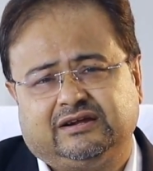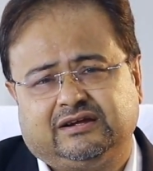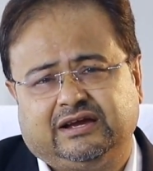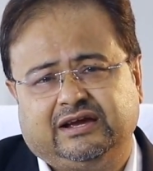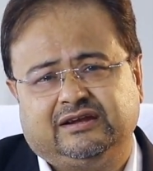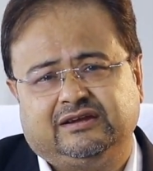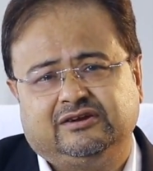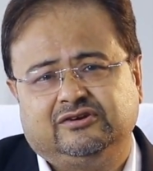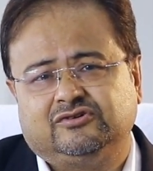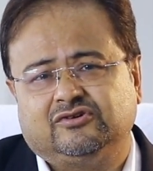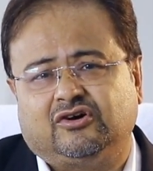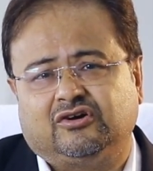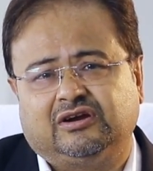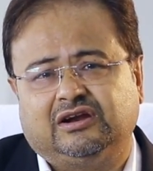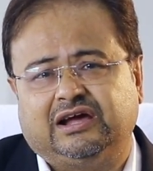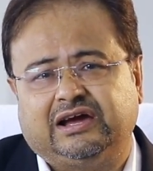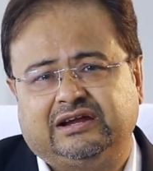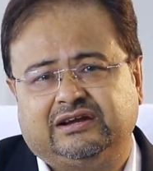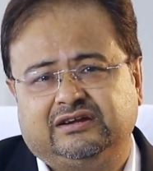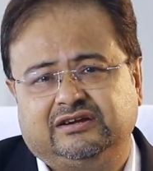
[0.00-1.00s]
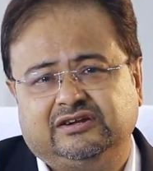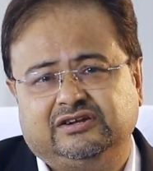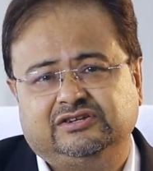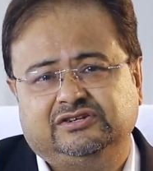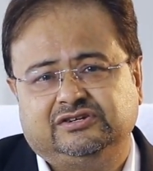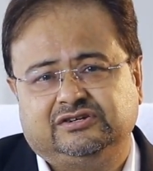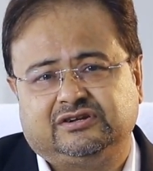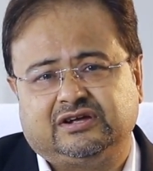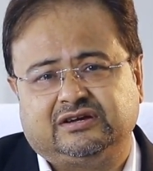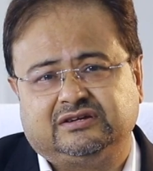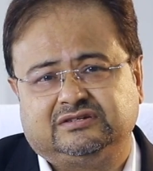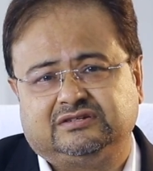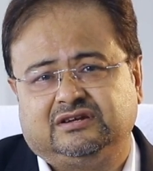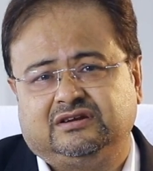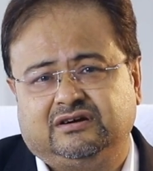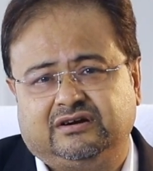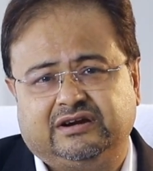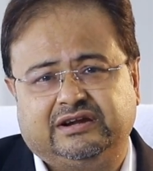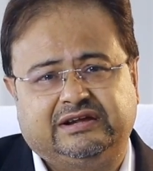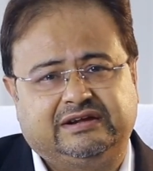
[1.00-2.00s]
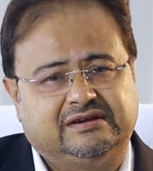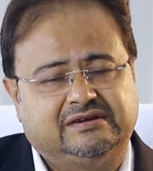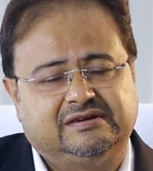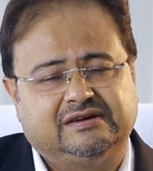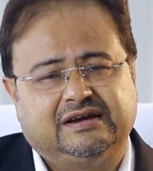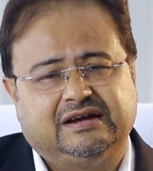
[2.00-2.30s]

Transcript: get into online and digitized learning.